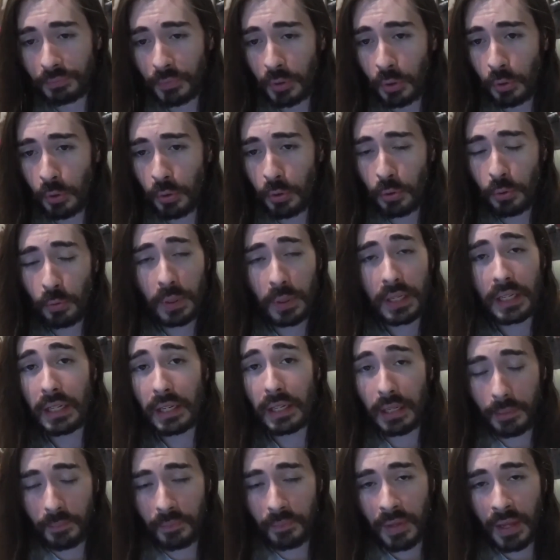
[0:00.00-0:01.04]

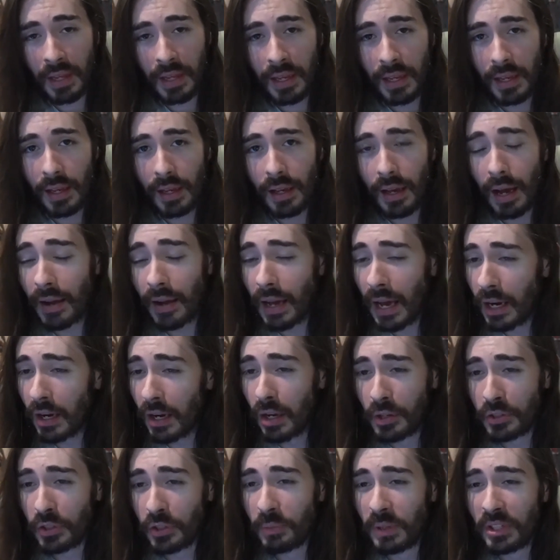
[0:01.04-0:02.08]
Hooey! I gotta
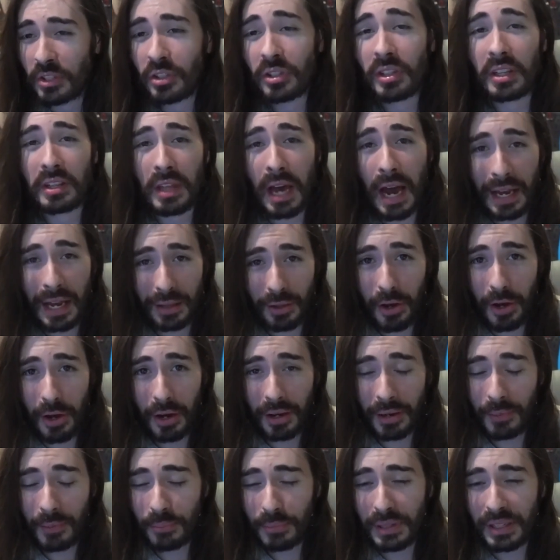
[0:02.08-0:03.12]
also mention the
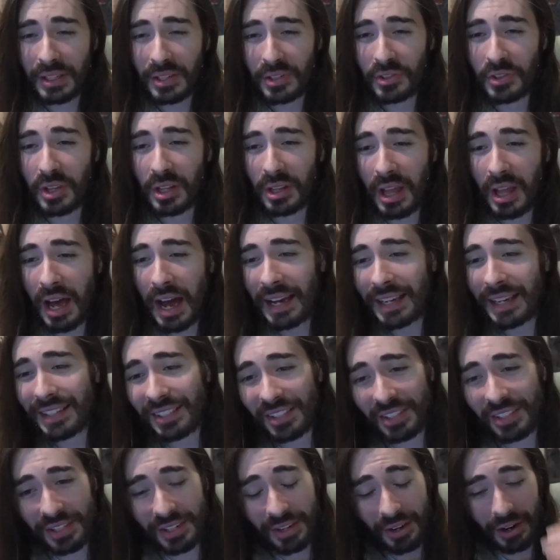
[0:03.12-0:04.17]
dialogue, because the lines
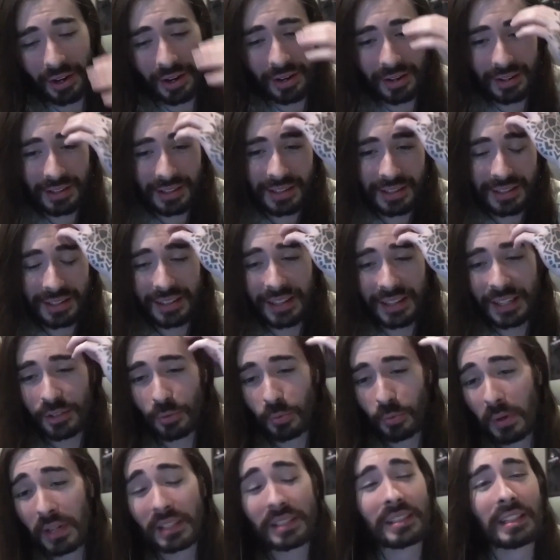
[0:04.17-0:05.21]
here it's
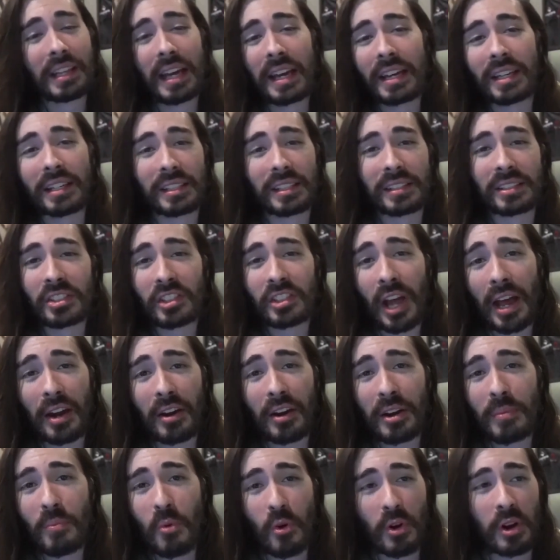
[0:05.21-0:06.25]
written like a
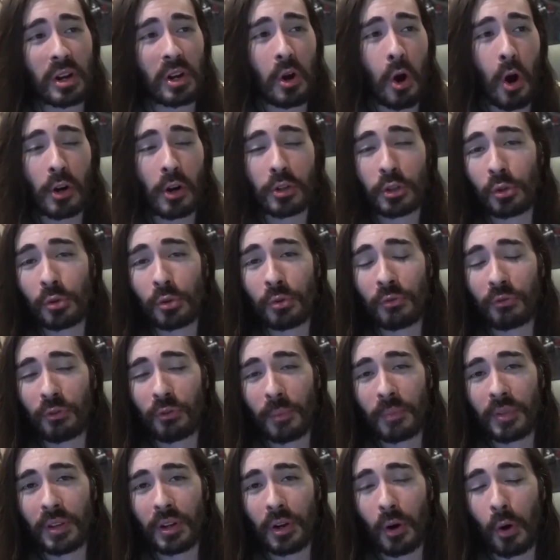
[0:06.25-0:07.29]
Saturday morning cartoon
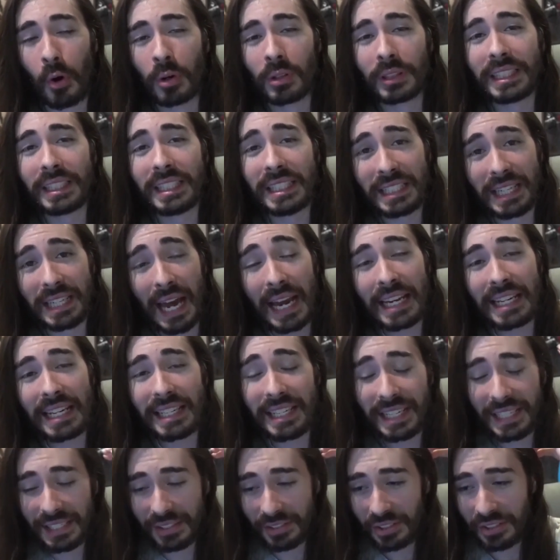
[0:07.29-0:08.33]
from the early
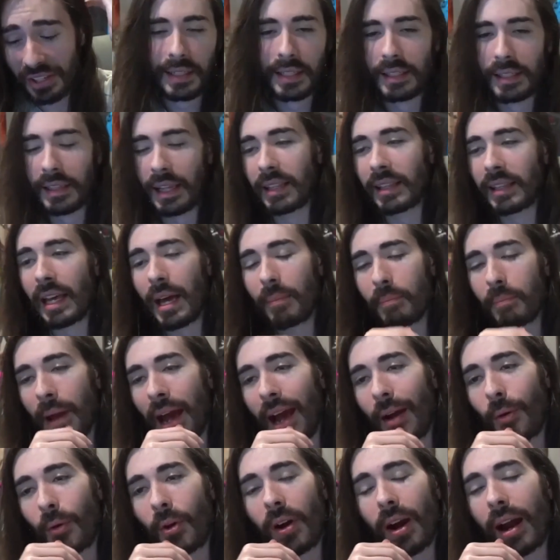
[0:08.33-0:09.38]
90s. Like that
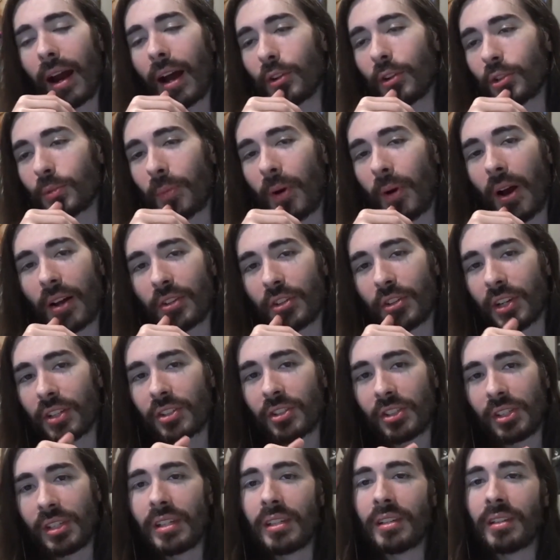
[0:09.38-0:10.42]
Powerhouse Project
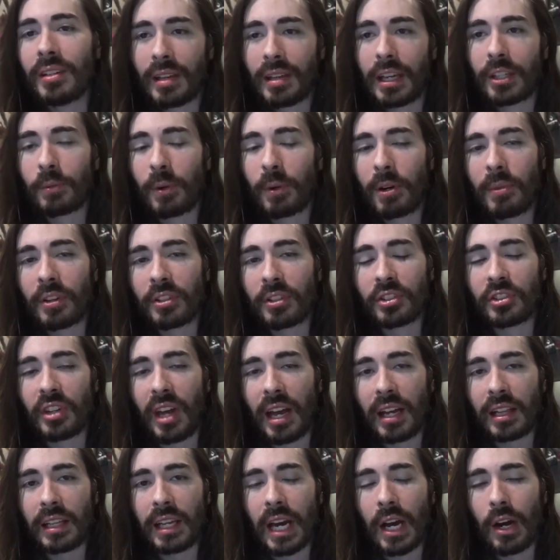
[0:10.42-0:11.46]
scene, that's pretty much
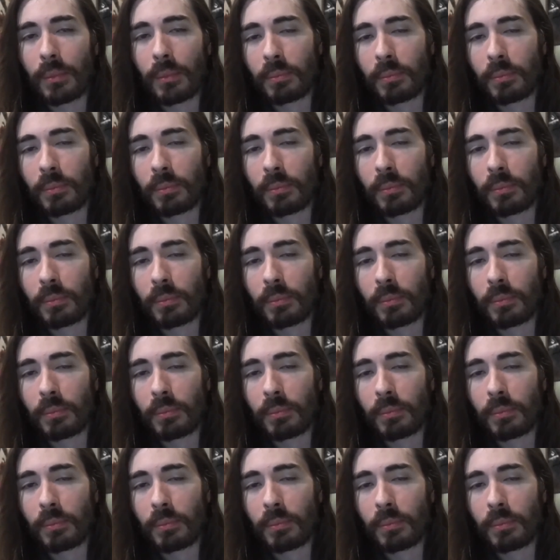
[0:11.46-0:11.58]
exactly how it